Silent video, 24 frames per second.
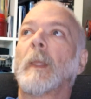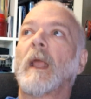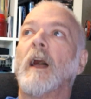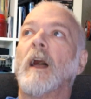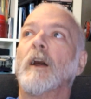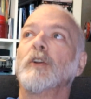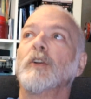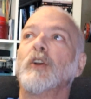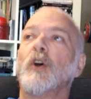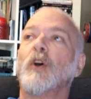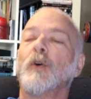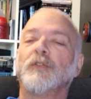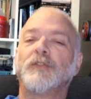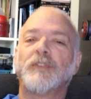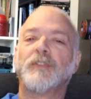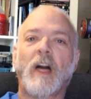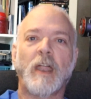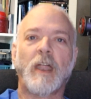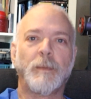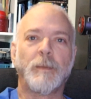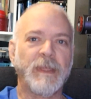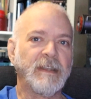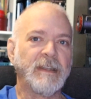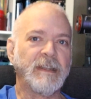Unco is
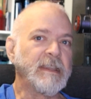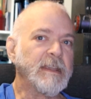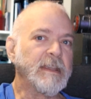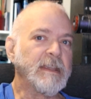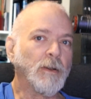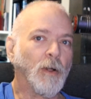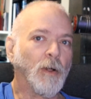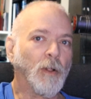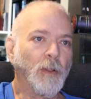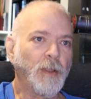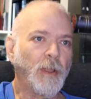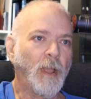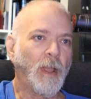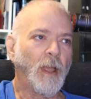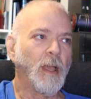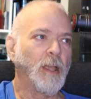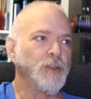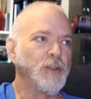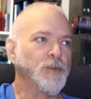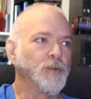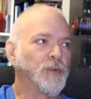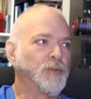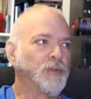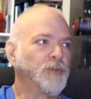not a big deal.
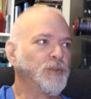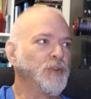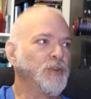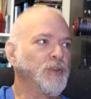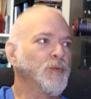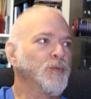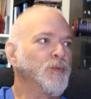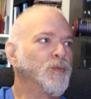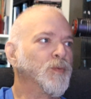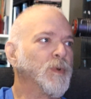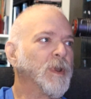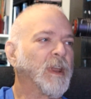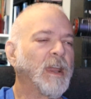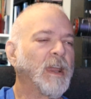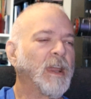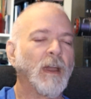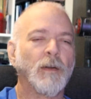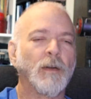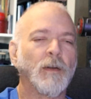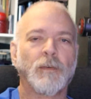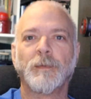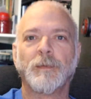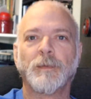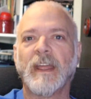You
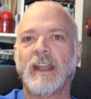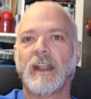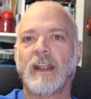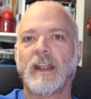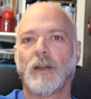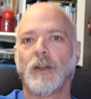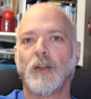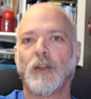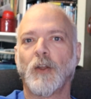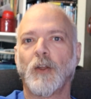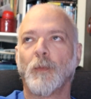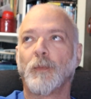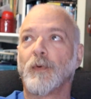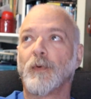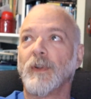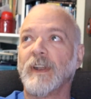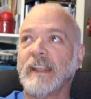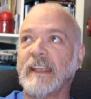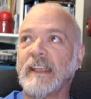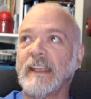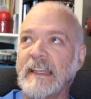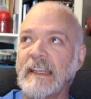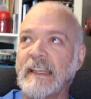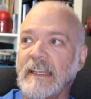recover from getting unco
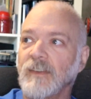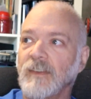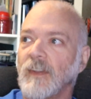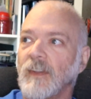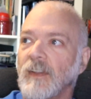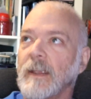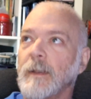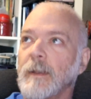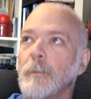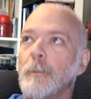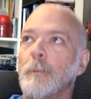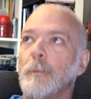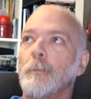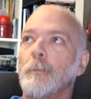pretty easily.